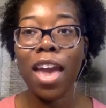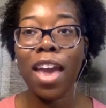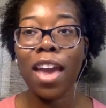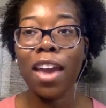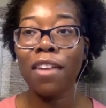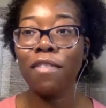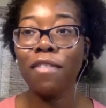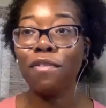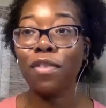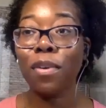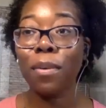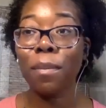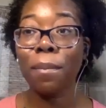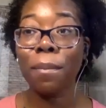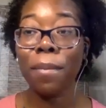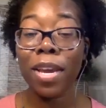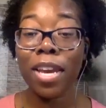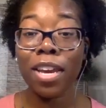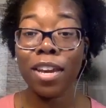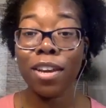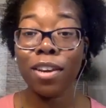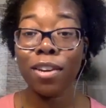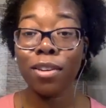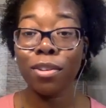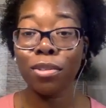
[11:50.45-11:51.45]
And mm-hmm. for
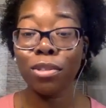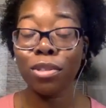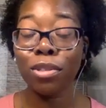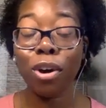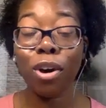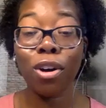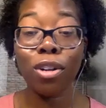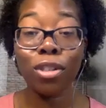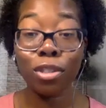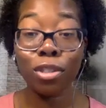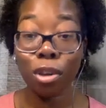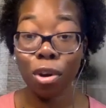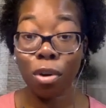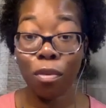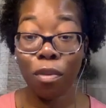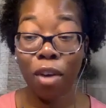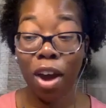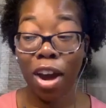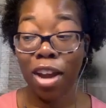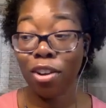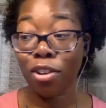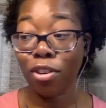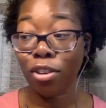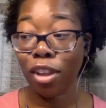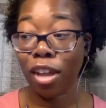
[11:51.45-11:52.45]
me, who's also a
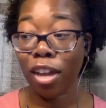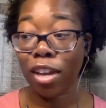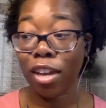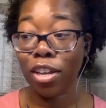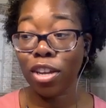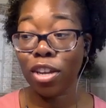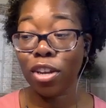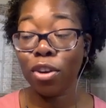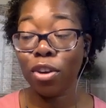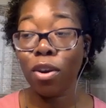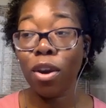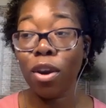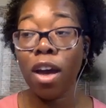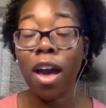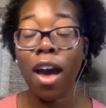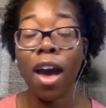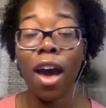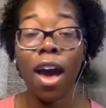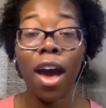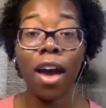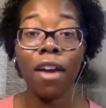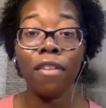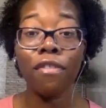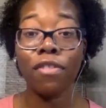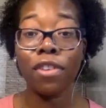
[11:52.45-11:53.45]
writer like you,
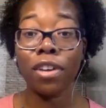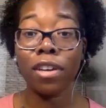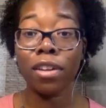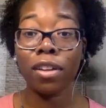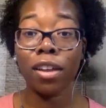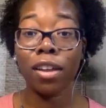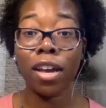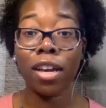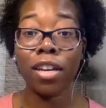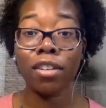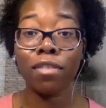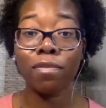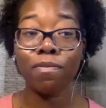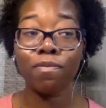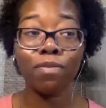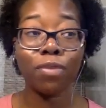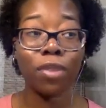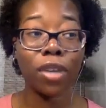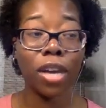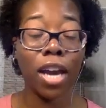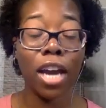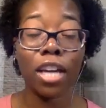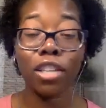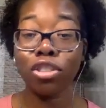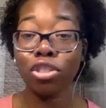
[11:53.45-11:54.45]
I feel like
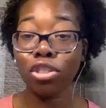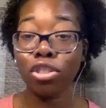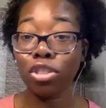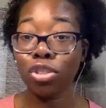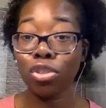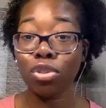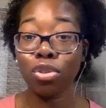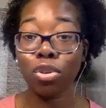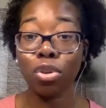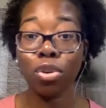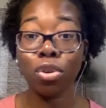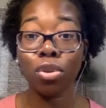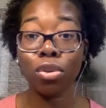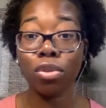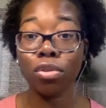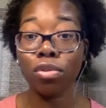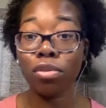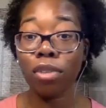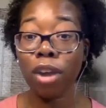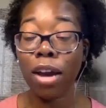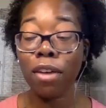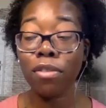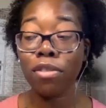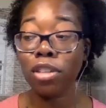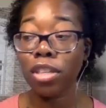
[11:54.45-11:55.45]
I just journal
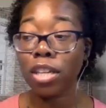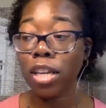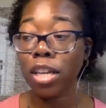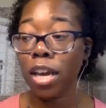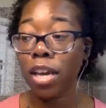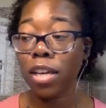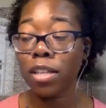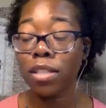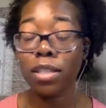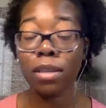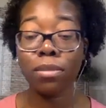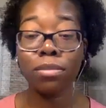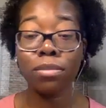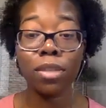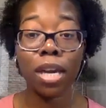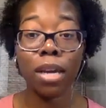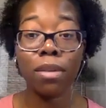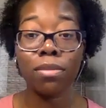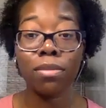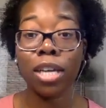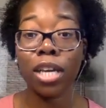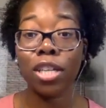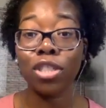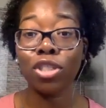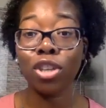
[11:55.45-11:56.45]
throughout the day.
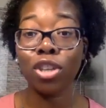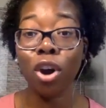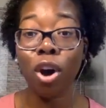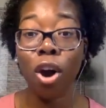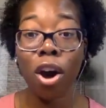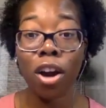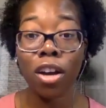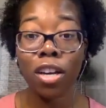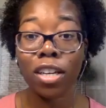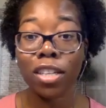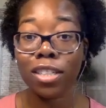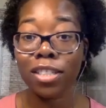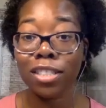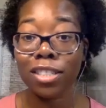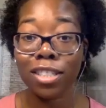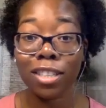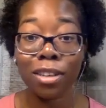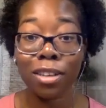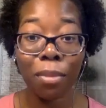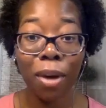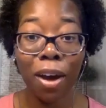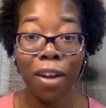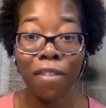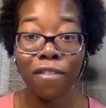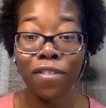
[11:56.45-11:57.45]
Sometimes I mm-hmm. talk
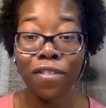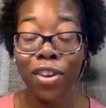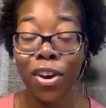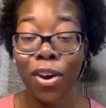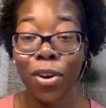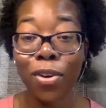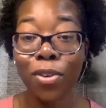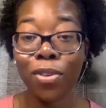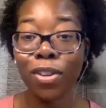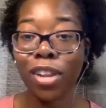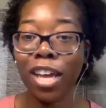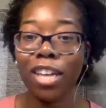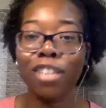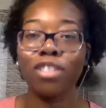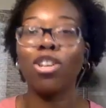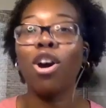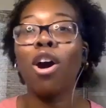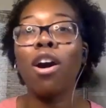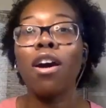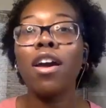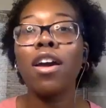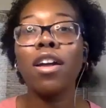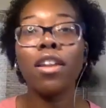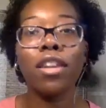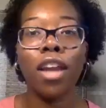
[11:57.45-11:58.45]
to my phone, like
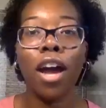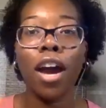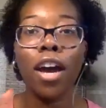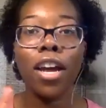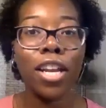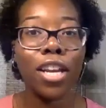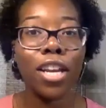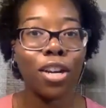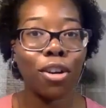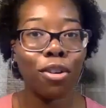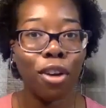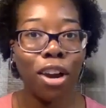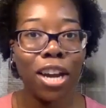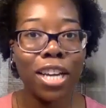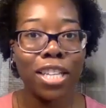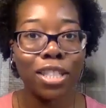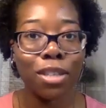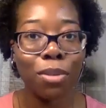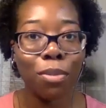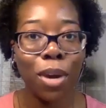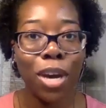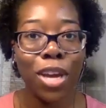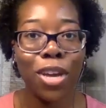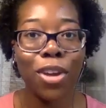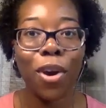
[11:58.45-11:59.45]
talk, mm-hmm. not in a
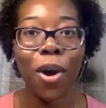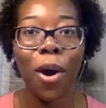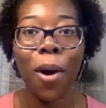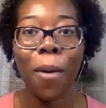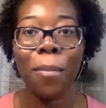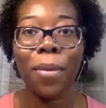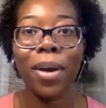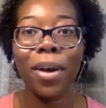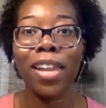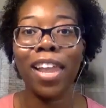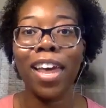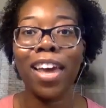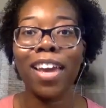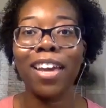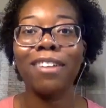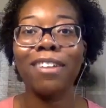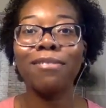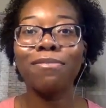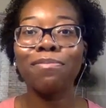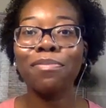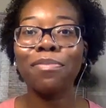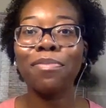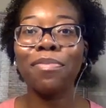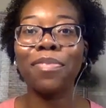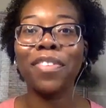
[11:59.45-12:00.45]
crazy way, y'all, but like
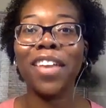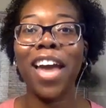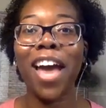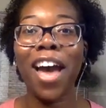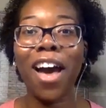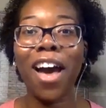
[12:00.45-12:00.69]
mm.